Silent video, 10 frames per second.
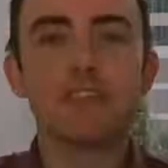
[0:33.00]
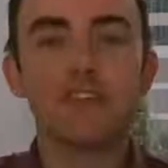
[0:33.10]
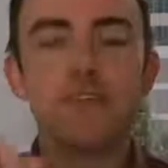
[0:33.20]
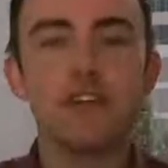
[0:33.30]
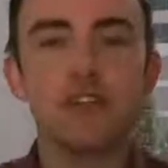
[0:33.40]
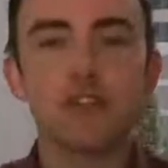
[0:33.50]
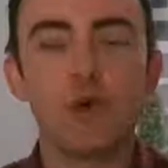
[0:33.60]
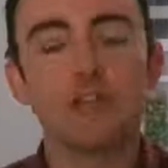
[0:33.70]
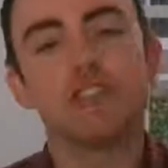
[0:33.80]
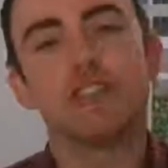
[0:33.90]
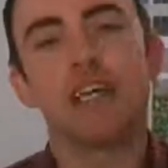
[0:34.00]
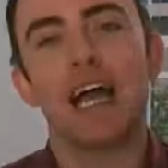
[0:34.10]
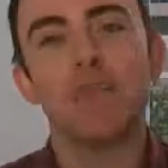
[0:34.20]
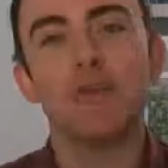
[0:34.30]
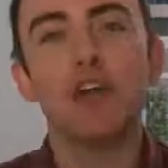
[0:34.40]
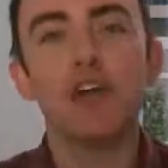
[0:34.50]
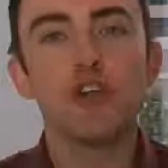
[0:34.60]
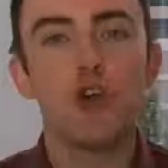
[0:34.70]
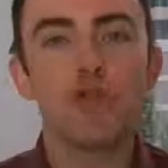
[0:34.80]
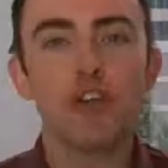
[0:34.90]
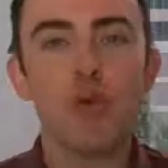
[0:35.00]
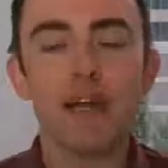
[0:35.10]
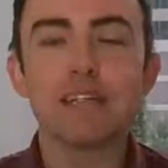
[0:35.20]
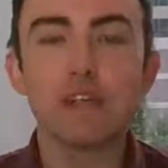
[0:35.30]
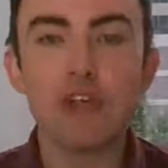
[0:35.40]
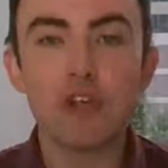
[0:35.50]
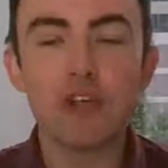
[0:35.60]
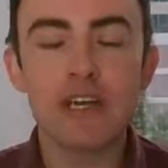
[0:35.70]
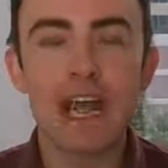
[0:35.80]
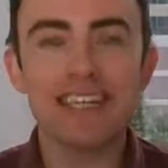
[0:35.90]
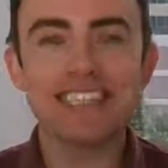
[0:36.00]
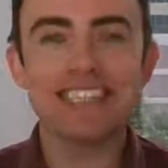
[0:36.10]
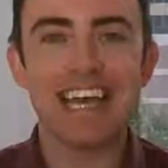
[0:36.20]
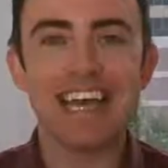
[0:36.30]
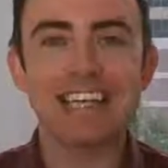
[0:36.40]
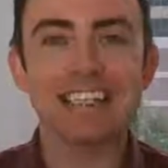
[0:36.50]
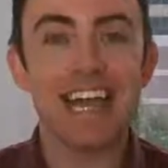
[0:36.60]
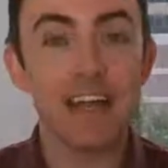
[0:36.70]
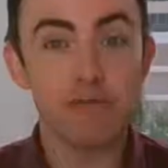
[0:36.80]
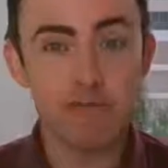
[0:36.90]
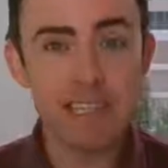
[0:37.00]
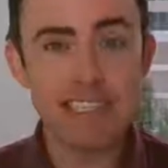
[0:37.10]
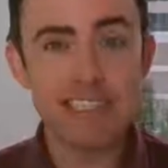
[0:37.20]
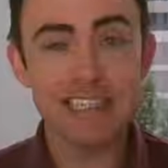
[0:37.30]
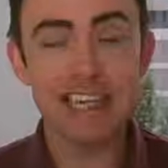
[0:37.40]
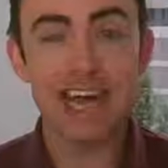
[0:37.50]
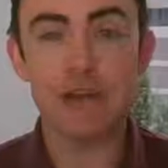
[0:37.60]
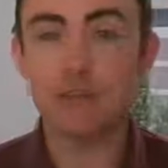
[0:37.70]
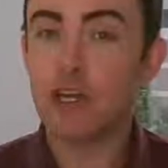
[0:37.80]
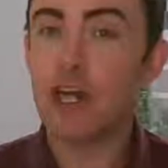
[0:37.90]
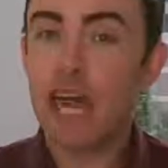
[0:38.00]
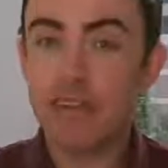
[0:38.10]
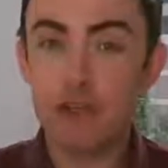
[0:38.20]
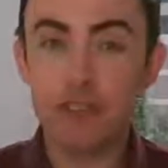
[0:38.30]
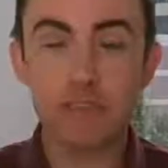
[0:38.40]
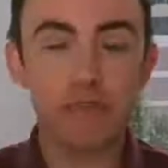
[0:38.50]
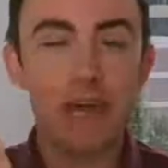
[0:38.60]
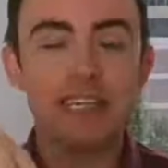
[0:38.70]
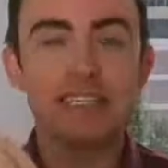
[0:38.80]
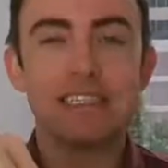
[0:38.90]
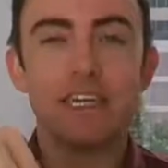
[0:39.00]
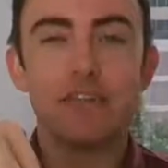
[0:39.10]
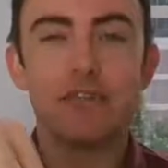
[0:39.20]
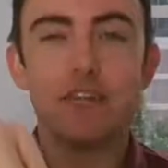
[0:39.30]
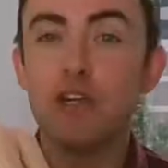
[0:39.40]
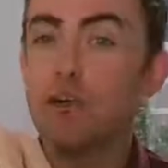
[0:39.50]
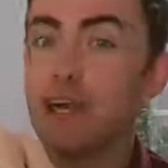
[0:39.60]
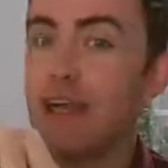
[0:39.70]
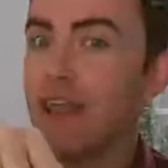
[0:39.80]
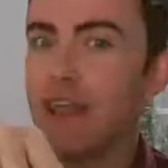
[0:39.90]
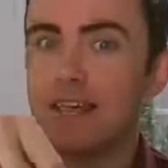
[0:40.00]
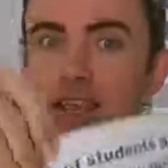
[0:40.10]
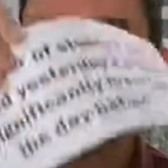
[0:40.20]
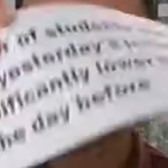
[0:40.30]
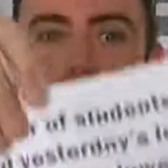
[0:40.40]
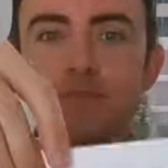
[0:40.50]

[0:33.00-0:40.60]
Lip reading: is the first question type. You're required to look at a text and read it aloud. I've got some practice here for you. Let's go.